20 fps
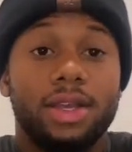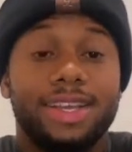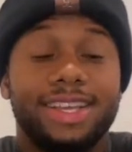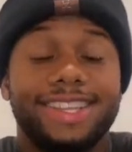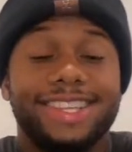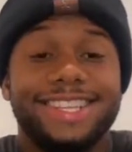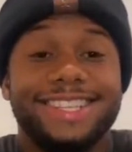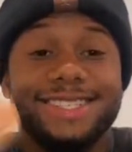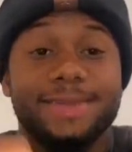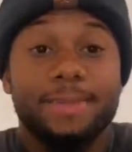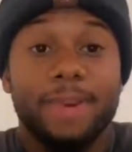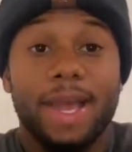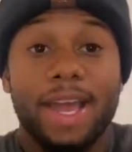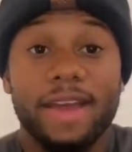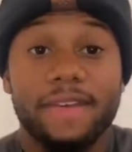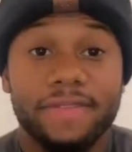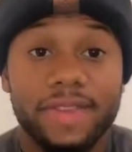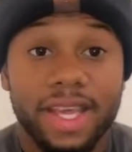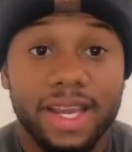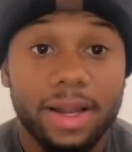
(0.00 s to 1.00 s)

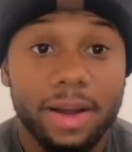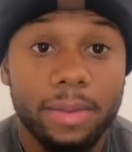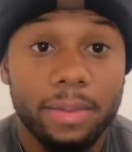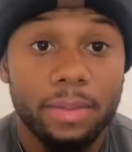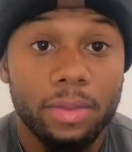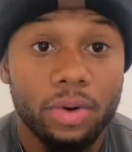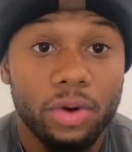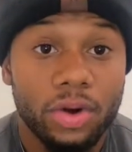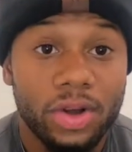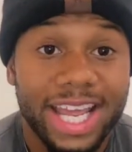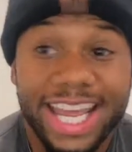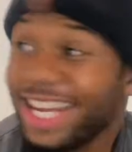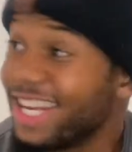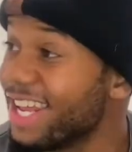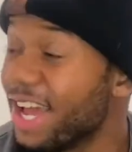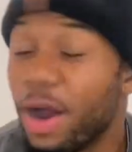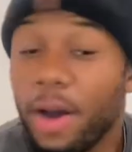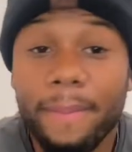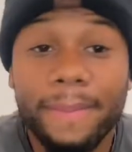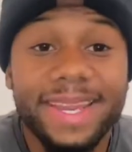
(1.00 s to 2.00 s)
And
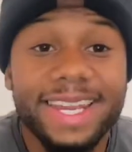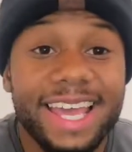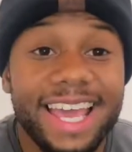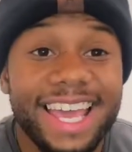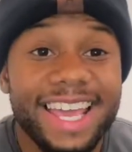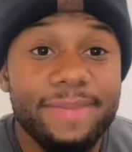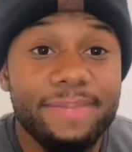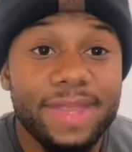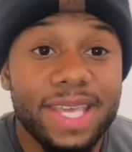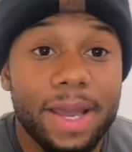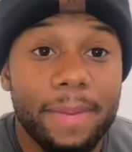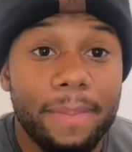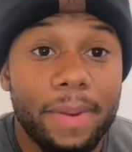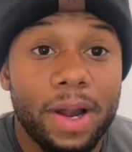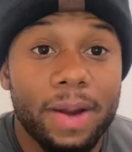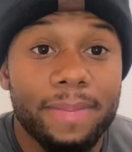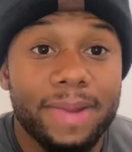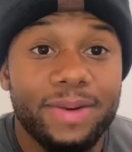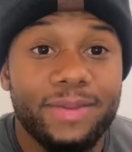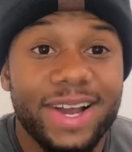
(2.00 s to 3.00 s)
now I'm in an empty
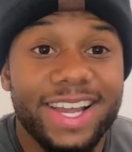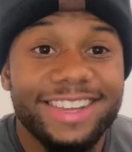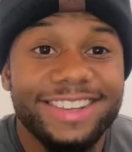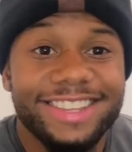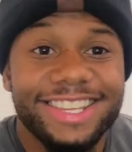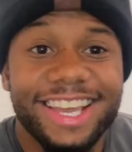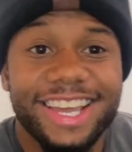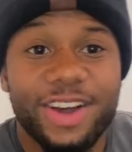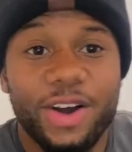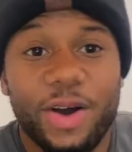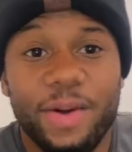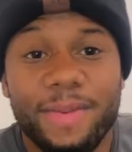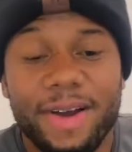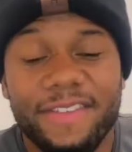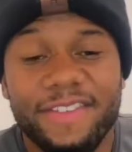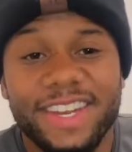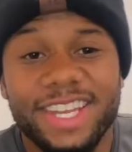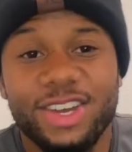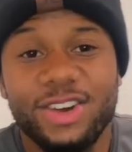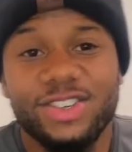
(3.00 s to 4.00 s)
apartment. Why you thinking all my
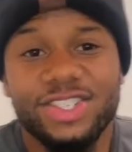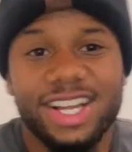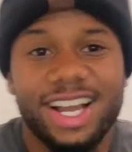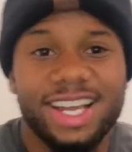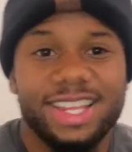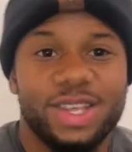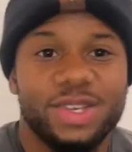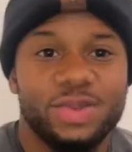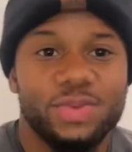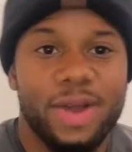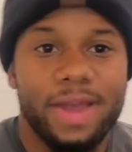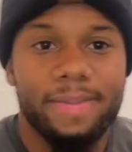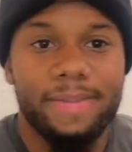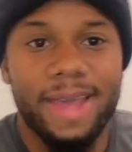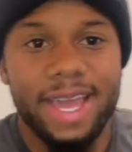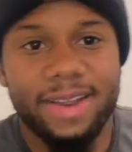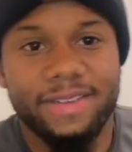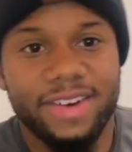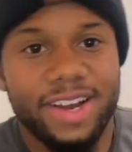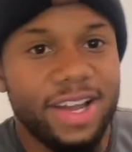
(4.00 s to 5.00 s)
videos, I got this white
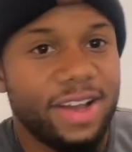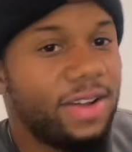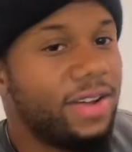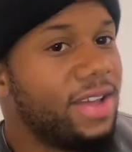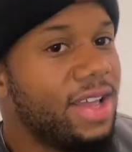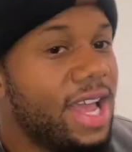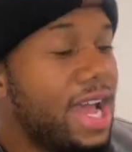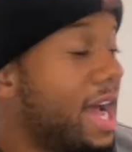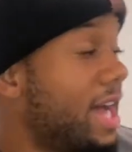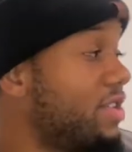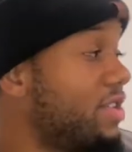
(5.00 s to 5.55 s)
background? I'm